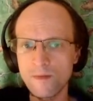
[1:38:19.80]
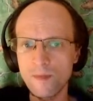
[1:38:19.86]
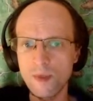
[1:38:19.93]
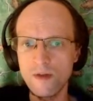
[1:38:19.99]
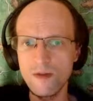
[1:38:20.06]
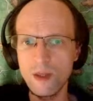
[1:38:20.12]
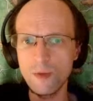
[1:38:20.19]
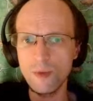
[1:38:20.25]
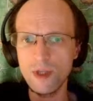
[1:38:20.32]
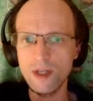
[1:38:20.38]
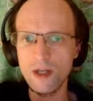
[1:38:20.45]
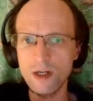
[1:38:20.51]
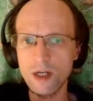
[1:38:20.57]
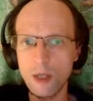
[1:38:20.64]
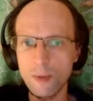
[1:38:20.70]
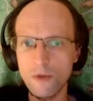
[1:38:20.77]
And then we get
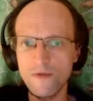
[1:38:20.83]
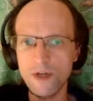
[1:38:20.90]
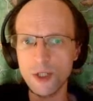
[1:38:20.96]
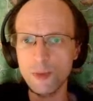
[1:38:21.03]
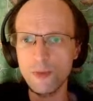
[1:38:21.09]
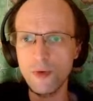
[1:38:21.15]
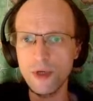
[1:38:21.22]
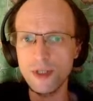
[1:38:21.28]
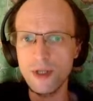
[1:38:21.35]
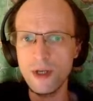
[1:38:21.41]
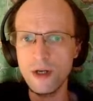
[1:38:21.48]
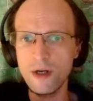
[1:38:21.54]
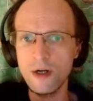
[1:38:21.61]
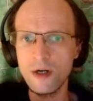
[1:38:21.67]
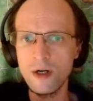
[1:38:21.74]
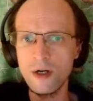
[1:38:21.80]
a couple of extra points
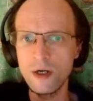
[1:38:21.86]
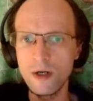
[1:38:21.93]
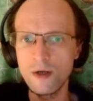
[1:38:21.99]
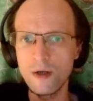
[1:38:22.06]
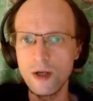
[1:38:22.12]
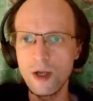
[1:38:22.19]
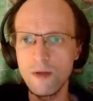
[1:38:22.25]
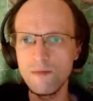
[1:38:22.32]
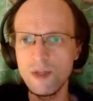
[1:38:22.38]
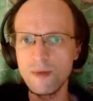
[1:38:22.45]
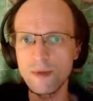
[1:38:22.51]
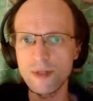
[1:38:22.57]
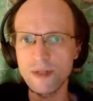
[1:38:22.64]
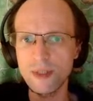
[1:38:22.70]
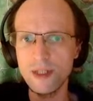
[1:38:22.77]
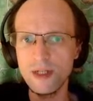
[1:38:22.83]
here. Meeple
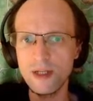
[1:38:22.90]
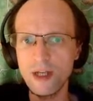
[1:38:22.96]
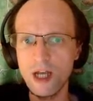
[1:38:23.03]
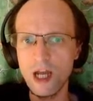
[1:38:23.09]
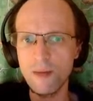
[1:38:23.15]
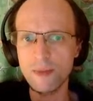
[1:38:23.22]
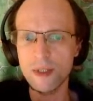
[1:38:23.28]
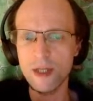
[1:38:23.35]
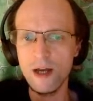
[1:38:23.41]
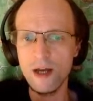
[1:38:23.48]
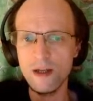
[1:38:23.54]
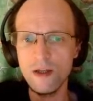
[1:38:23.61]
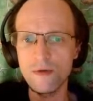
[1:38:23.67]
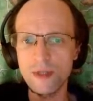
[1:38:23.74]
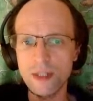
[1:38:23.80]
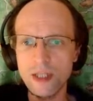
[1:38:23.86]
some city caps. I don't
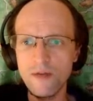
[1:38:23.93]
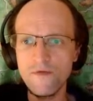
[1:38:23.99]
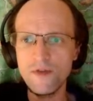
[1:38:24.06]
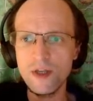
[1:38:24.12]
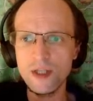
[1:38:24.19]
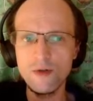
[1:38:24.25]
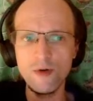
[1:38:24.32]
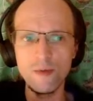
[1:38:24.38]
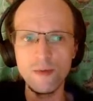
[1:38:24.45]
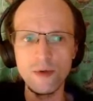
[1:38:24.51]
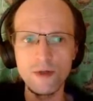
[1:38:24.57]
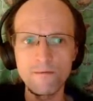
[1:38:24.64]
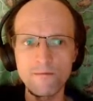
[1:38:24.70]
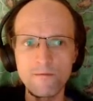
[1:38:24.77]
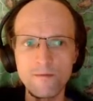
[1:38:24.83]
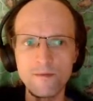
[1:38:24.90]
know. Something's doable.
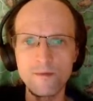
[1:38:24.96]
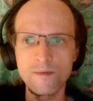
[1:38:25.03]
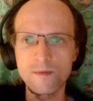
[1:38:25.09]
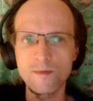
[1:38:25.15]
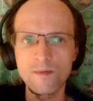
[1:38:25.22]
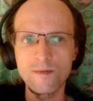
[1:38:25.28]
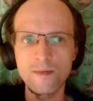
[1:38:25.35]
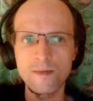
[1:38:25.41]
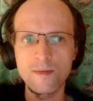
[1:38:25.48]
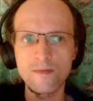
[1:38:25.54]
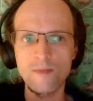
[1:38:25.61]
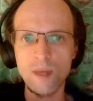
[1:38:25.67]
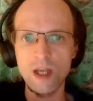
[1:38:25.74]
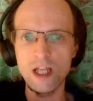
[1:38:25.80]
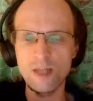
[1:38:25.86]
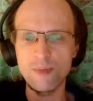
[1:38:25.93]

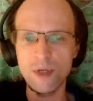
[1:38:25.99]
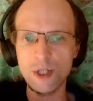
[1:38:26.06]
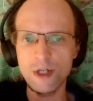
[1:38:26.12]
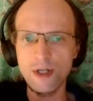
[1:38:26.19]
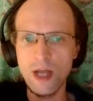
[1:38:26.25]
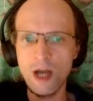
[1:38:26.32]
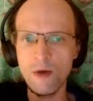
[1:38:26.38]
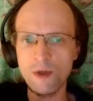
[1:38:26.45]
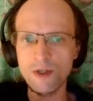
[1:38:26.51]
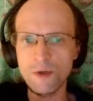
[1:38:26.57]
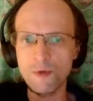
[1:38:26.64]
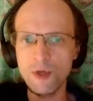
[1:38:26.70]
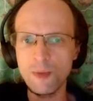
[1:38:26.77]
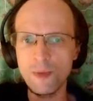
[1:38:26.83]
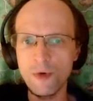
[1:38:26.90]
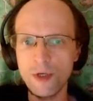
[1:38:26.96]
Especially now, as
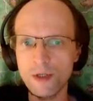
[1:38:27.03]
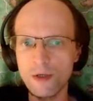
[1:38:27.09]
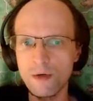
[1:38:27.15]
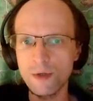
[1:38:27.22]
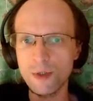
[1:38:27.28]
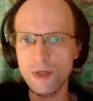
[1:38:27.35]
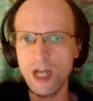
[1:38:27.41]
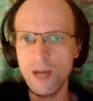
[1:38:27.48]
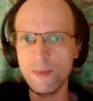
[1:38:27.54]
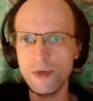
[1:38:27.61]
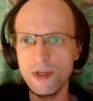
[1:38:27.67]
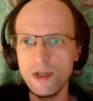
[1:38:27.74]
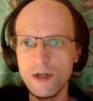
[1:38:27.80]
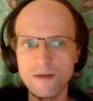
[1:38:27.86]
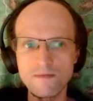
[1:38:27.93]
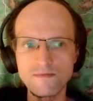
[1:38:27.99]
3 points are going to happen
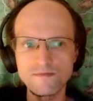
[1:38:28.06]
here.